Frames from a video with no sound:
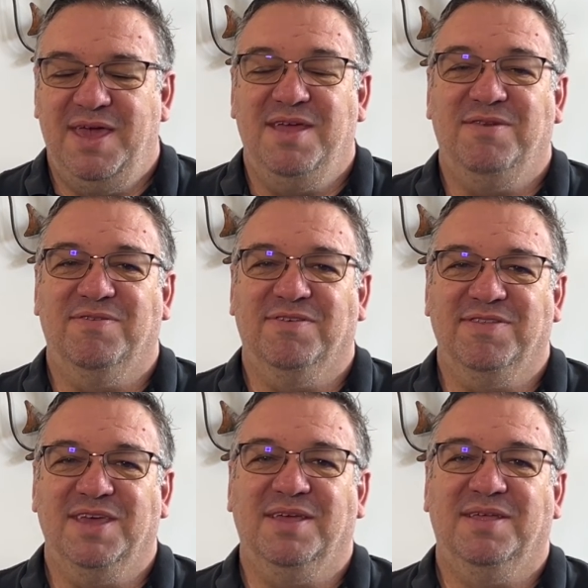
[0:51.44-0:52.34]

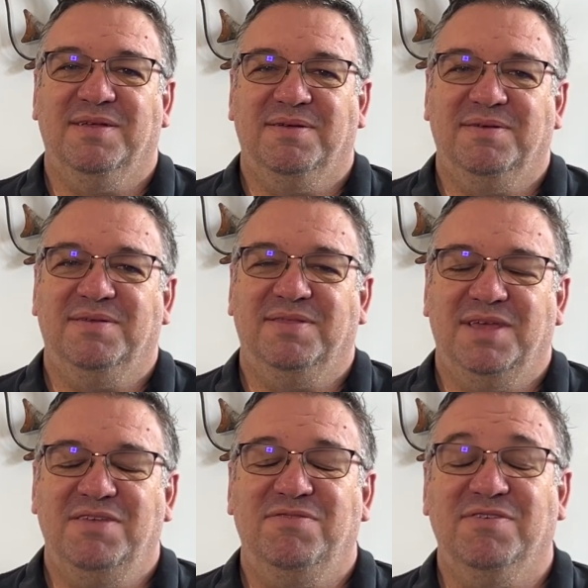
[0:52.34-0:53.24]

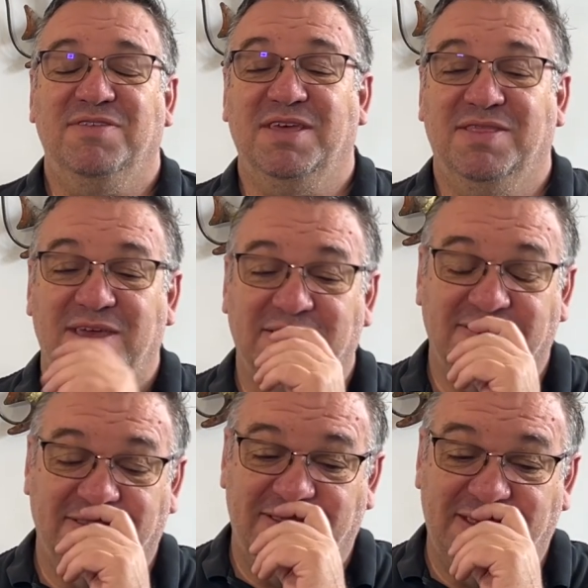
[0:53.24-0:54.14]
interesting
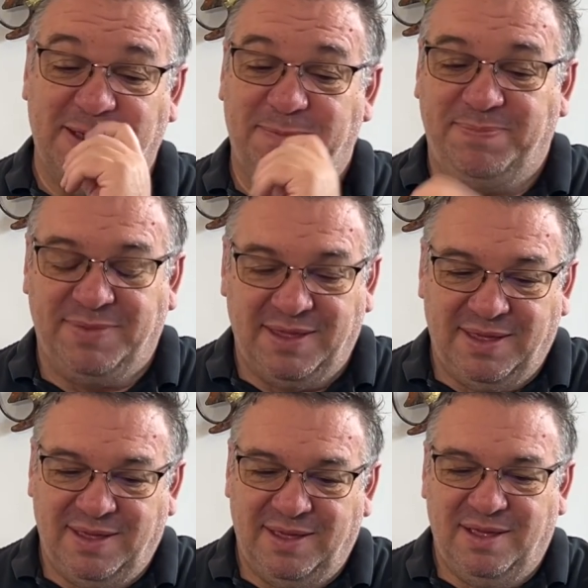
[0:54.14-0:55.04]
things to
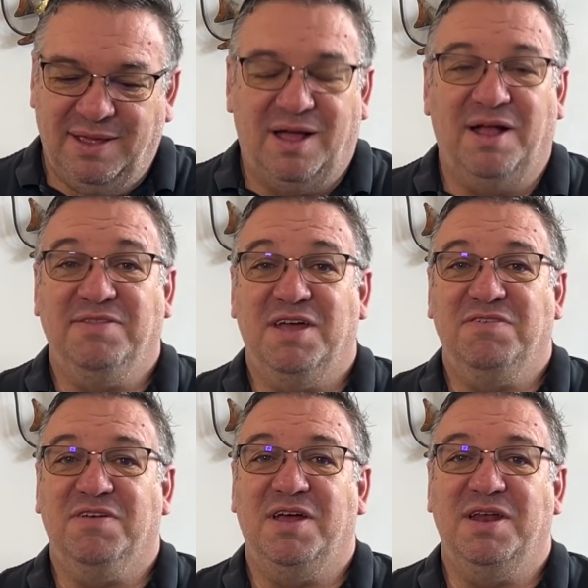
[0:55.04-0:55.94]
I'll
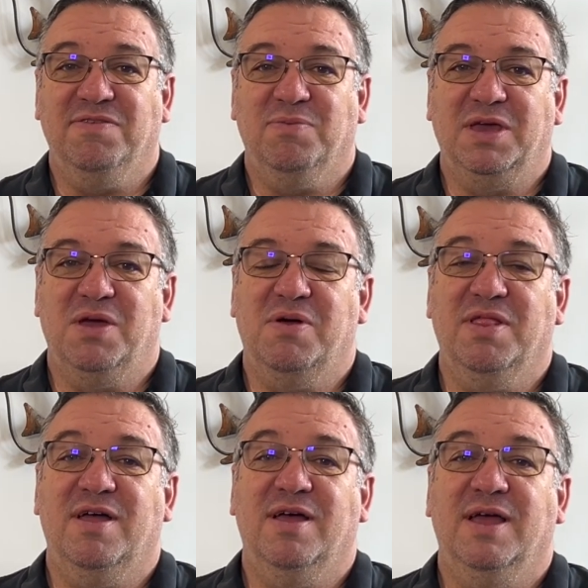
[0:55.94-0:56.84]
touch on as we go
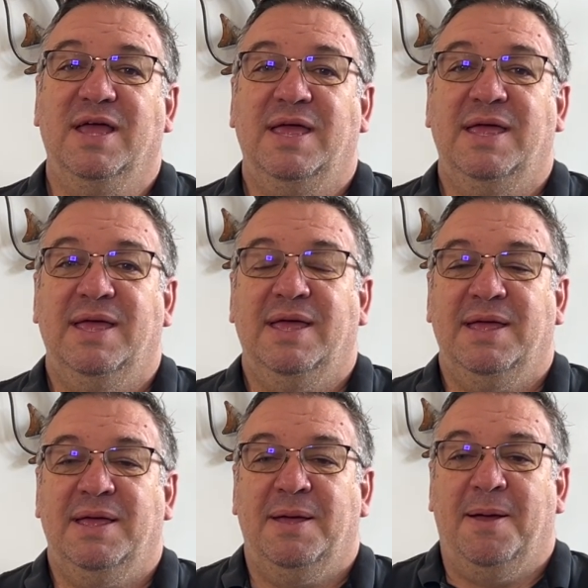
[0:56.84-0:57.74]
along.
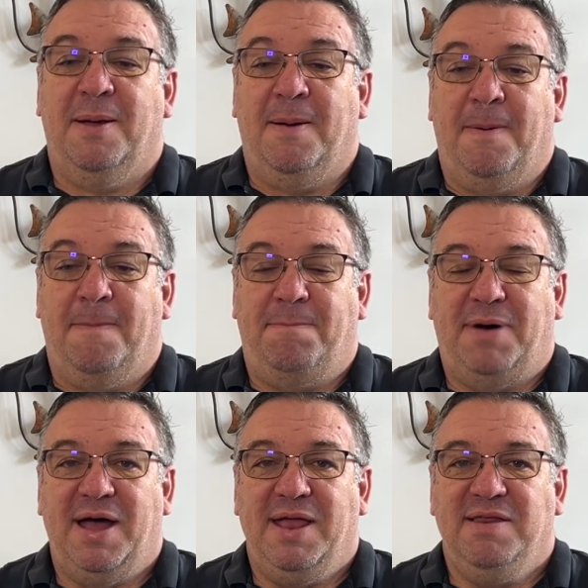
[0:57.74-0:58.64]

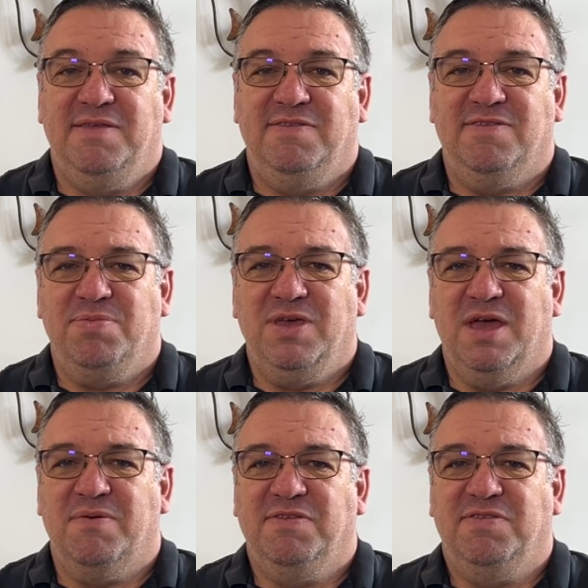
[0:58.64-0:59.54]
But something
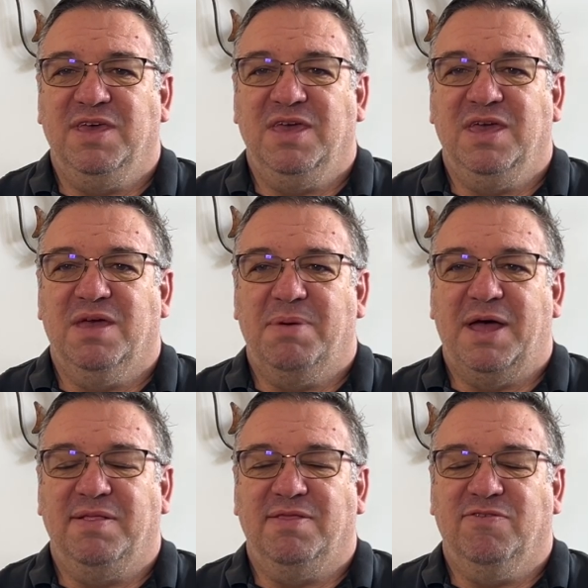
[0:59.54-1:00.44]
I was thinking
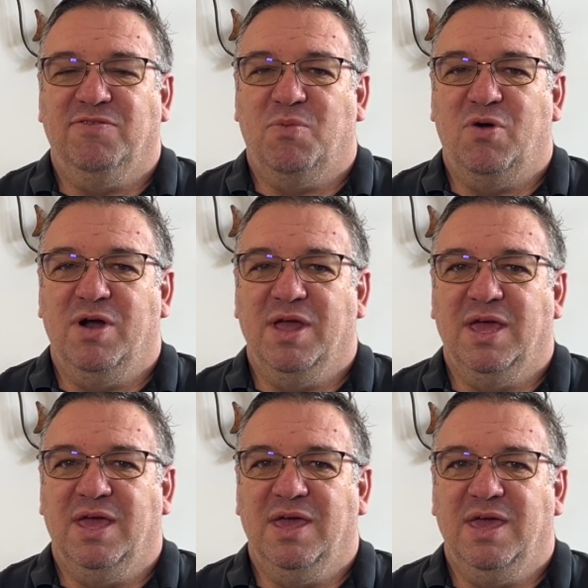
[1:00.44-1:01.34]
about this
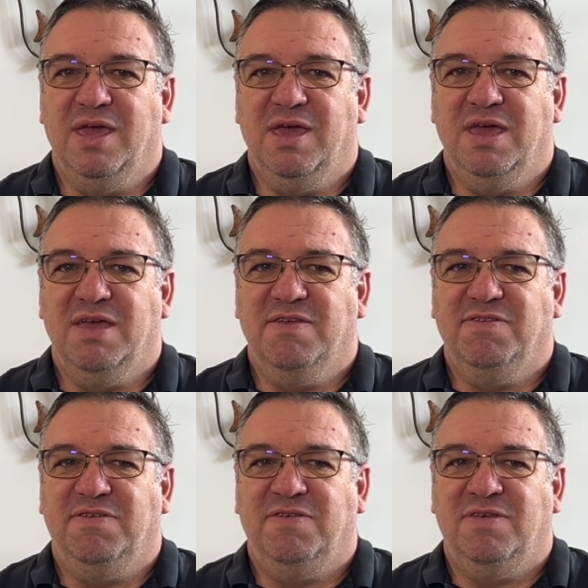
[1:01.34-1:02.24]
morning
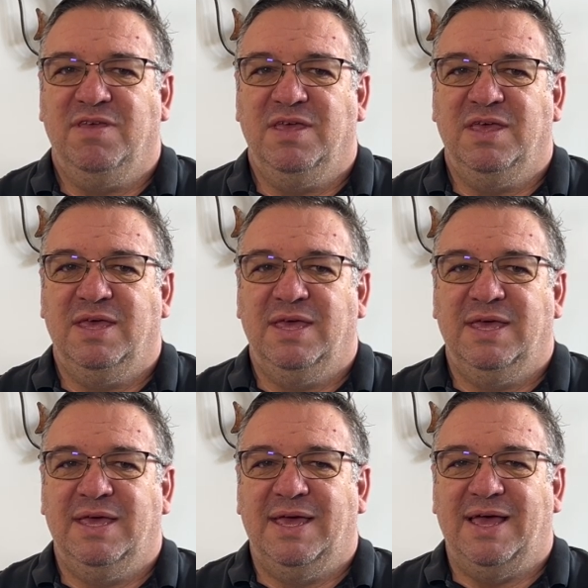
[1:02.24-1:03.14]
is
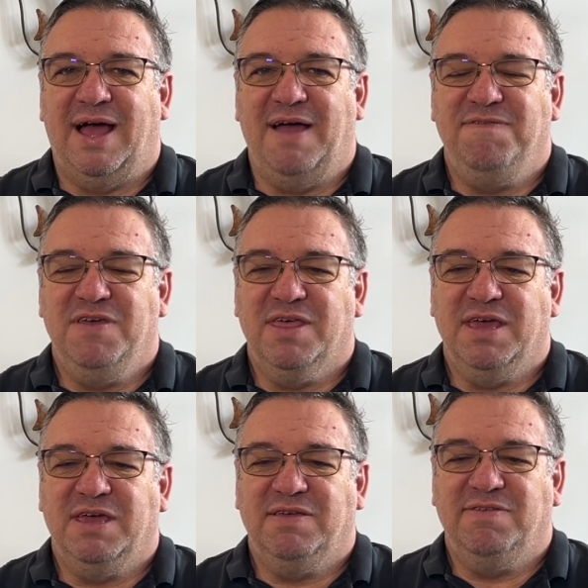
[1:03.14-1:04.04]
I feel like